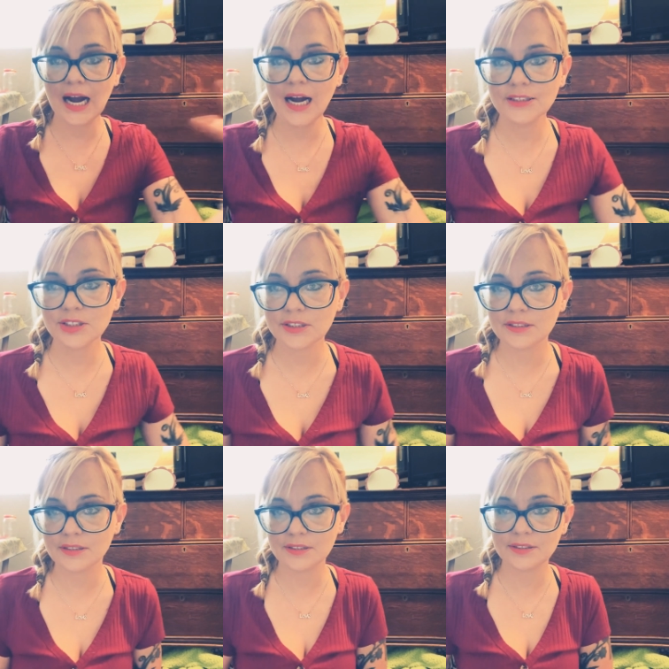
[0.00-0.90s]

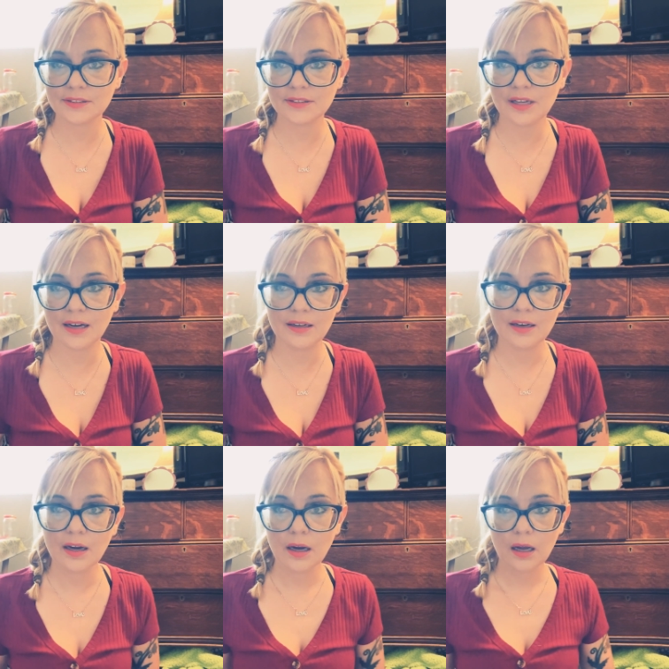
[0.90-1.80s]
consciousness. It's not
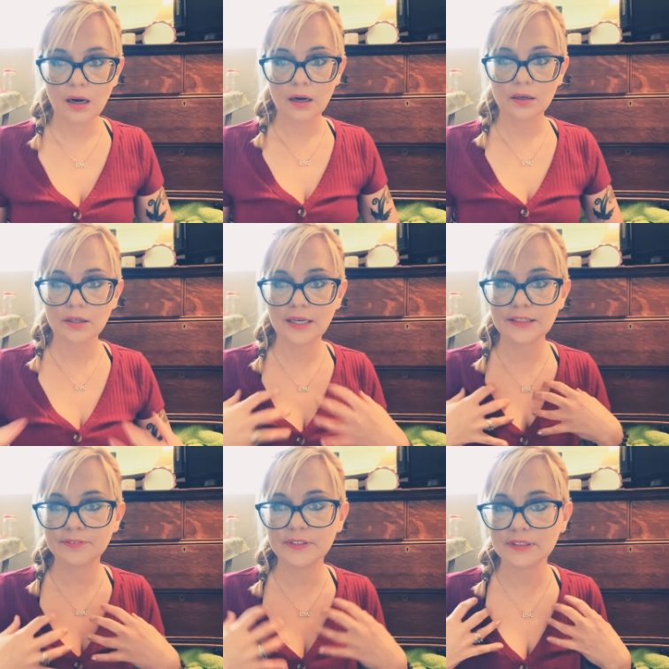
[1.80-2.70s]
Christ's
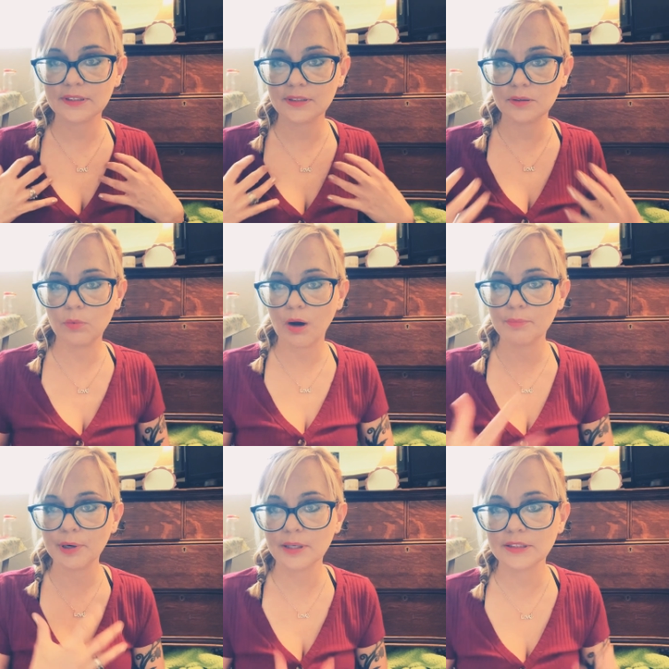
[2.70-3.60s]
physical one
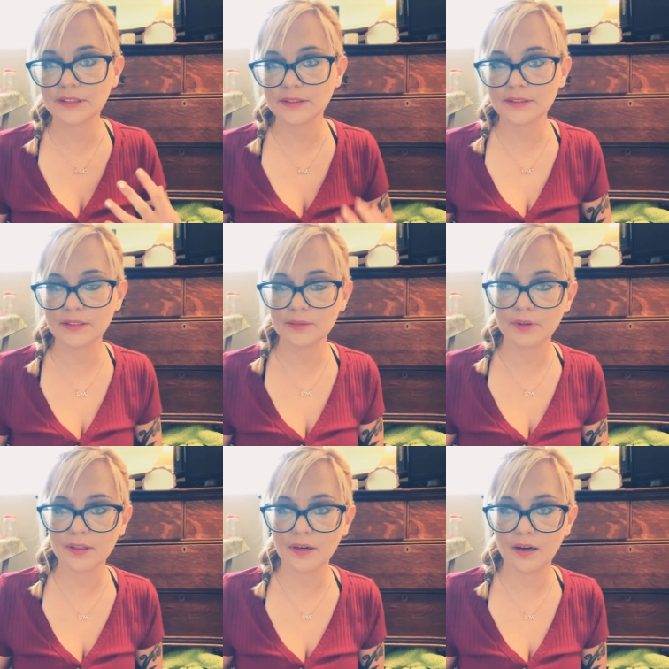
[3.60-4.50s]
person dealing with
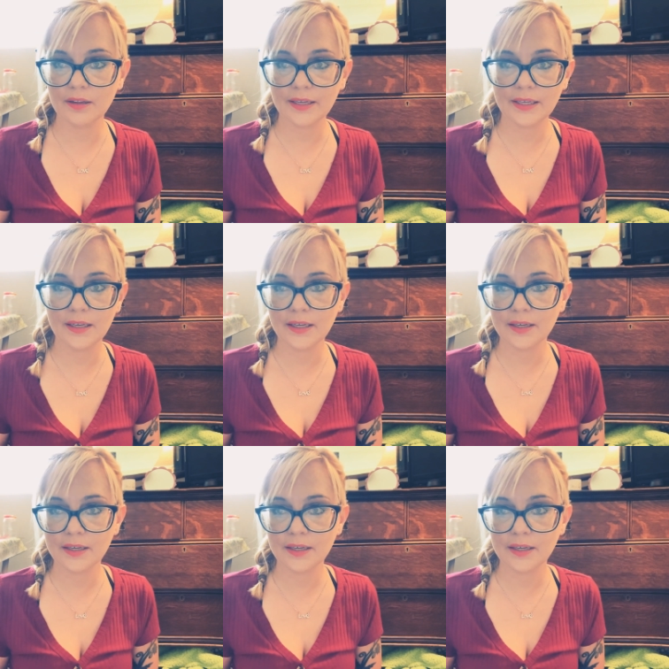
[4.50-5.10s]
it all like he did.